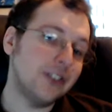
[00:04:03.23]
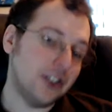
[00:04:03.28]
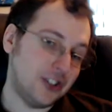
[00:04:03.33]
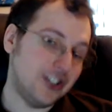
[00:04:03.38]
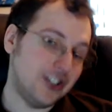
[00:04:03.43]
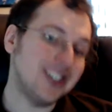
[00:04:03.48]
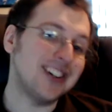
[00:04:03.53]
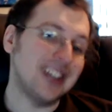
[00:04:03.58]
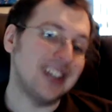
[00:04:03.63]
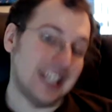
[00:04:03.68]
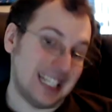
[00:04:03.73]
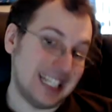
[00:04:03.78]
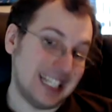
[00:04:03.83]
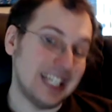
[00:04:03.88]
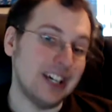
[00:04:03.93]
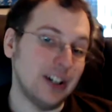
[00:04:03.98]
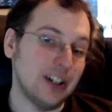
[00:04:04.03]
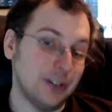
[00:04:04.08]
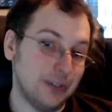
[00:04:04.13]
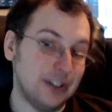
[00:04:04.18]
she gonna
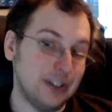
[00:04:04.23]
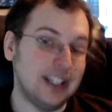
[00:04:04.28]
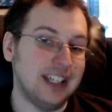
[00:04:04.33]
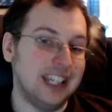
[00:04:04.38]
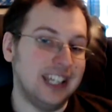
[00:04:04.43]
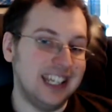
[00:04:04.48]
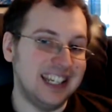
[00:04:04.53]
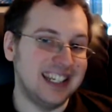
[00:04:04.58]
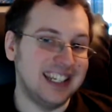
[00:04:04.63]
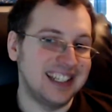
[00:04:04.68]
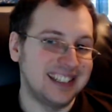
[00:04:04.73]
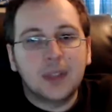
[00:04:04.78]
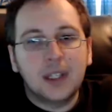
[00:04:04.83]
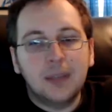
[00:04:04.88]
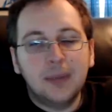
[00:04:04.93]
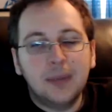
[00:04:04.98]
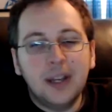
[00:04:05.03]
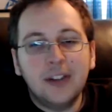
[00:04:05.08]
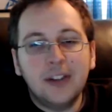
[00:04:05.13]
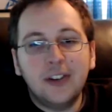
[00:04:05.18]
go, really?
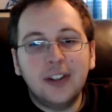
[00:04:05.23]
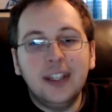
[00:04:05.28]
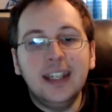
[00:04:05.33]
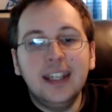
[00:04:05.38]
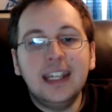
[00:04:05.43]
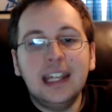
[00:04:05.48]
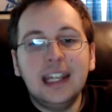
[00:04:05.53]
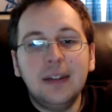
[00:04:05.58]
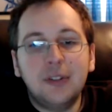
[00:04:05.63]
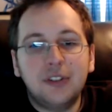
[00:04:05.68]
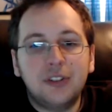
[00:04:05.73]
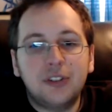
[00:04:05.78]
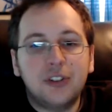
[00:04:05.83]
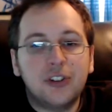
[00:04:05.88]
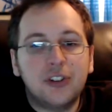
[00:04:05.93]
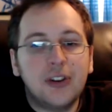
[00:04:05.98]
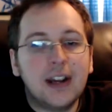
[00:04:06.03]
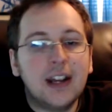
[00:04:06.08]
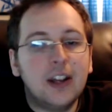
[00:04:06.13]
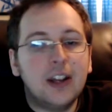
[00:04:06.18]
Basically, he keeps
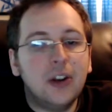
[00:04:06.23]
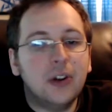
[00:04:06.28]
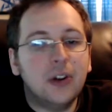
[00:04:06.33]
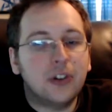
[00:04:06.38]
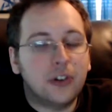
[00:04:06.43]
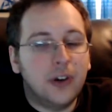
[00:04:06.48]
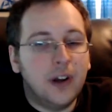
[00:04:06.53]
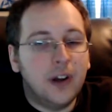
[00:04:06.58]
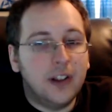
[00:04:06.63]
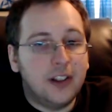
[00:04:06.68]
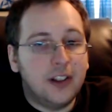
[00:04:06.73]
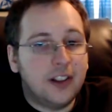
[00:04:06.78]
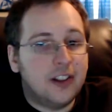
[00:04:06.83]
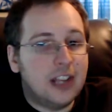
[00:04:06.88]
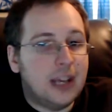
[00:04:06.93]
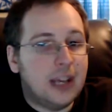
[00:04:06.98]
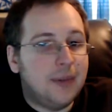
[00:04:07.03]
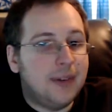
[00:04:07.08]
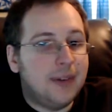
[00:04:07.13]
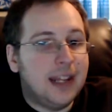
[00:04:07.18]
trying to do a
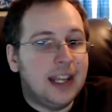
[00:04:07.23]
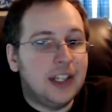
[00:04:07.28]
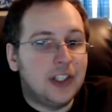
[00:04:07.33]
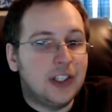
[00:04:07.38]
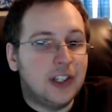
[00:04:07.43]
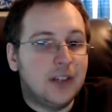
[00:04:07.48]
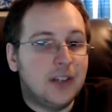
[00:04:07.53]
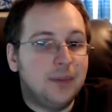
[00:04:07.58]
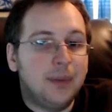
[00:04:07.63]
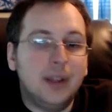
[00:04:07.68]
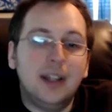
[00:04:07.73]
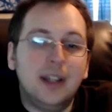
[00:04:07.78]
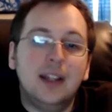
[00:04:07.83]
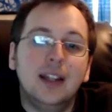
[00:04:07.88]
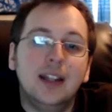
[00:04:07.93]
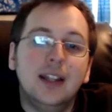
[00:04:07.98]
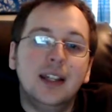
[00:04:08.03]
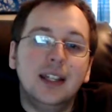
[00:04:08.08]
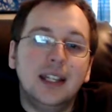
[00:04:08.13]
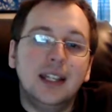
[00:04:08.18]
cross-examination, but
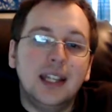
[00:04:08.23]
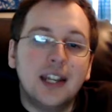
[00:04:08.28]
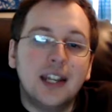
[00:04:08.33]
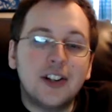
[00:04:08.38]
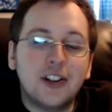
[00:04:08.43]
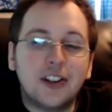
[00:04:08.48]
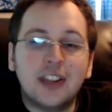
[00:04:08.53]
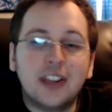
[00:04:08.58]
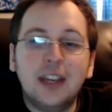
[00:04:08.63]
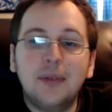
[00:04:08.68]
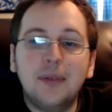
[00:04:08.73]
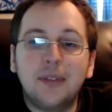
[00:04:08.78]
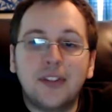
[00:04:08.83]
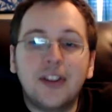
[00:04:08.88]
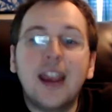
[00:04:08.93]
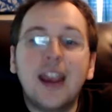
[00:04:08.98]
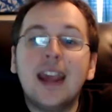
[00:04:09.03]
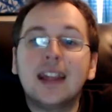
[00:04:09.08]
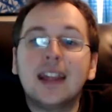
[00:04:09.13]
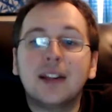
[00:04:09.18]
he just keeps
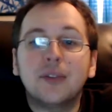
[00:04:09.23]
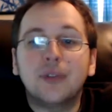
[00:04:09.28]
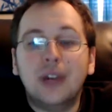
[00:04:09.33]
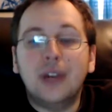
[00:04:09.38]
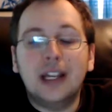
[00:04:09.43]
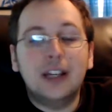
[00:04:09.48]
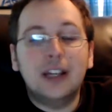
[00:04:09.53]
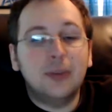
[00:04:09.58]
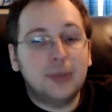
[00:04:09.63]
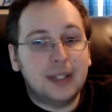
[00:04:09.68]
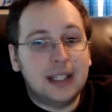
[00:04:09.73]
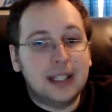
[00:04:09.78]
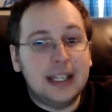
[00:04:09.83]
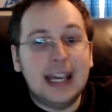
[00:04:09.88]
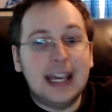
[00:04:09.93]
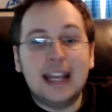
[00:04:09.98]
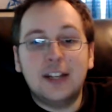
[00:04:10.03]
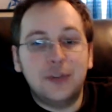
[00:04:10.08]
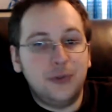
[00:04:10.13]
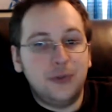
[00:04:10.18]
saying random
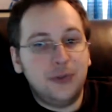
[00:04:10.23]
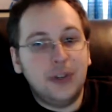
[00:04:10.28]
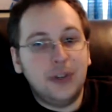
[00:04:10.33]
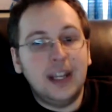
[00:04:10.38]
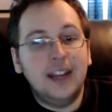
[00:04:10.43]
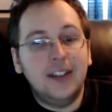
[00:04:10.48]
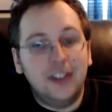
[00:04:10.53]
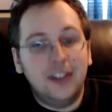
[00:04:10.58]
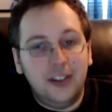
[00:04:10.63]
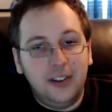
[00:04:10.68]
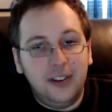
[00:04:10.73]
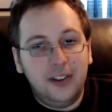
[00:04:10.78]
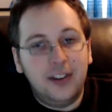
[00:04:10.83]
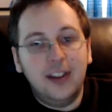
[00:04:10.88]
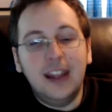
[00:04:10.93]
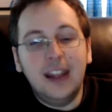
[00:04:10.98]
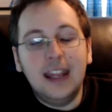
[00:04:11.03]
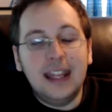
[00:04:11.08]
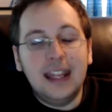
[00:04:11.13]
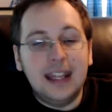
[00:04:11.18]
catchphrases
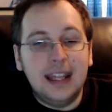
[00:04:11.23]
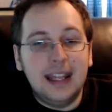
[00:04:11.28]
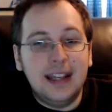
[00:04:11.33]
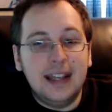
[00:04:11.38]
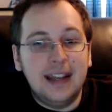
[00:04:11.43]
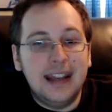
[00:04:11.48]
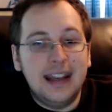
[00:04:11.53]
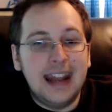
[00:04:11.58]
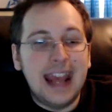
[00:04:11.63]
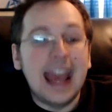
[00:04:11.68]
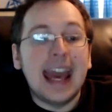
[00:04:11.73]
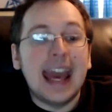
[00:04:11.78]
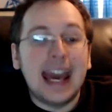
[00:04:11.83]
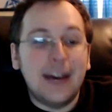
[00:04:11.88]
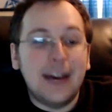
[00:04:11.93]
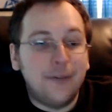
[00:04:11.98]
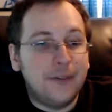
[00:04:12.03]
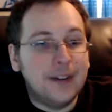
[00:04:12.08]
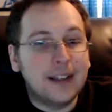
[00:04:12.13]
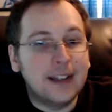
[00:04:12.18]
in
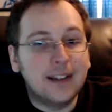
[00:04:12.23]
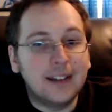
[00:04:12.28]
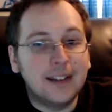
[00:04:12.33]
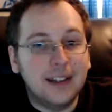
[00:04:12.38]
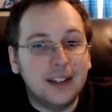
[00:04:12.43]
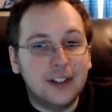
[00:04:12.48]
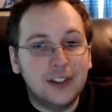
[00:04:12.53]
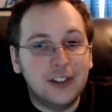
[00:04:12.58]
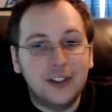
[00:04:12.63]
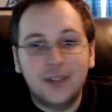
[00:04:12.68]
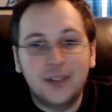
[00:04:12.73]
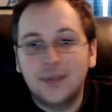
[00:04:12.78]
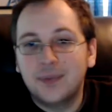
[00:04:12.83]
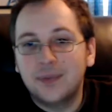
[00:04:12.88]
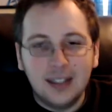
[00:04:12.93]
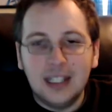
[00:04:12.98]
half English.